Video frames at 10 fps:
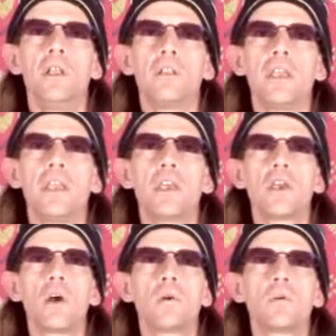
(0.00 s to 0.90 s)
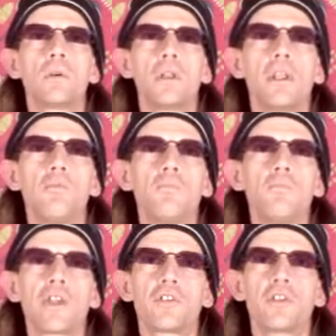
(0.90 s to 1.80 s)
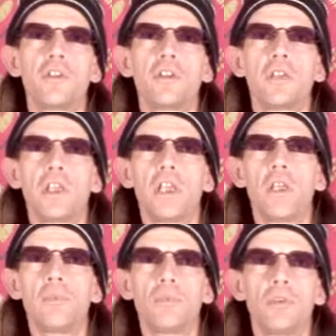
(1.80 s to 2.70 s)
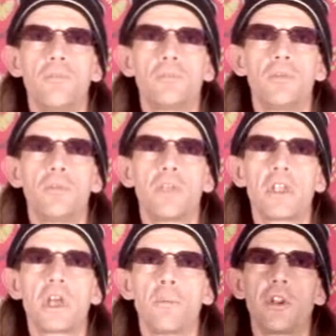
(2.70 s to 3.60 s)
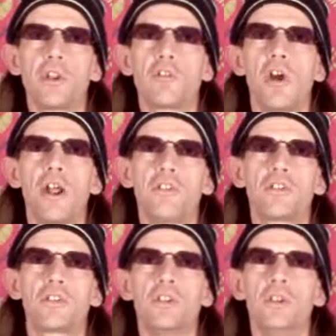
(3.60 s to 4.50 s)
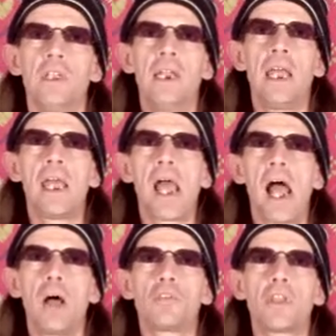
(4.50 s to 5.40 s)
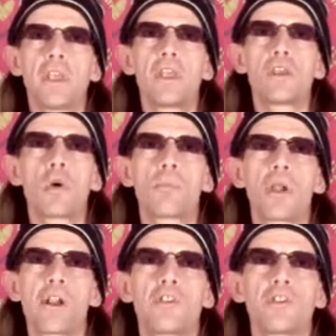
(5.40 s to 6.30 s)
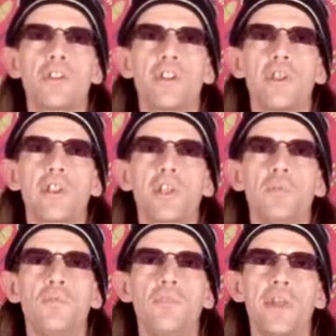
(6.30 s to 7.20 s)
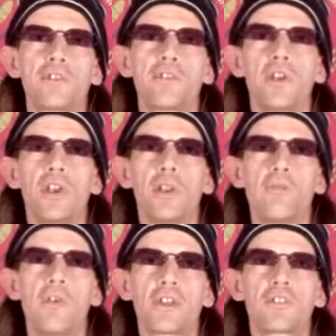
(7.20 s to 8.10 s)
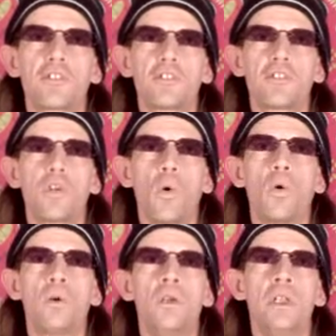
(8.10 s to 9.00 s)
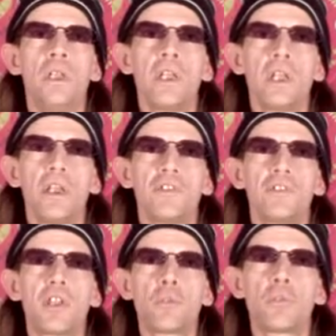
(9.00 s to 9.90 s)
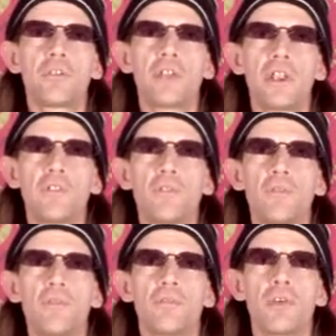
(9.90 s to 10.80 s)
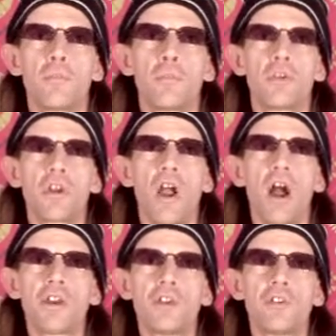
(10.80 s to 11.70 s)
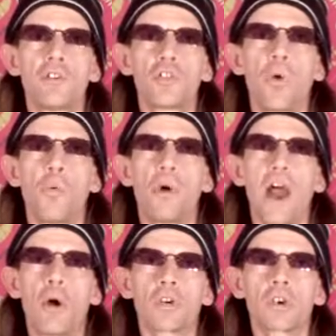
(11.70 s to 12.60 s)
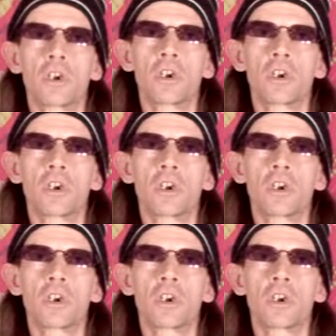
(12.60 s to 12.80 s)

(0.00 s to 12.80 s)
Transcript: The ego infection keeps you from becoming Christ. How the ego parasitic infection affects the soul, it separates you from your God and soul power,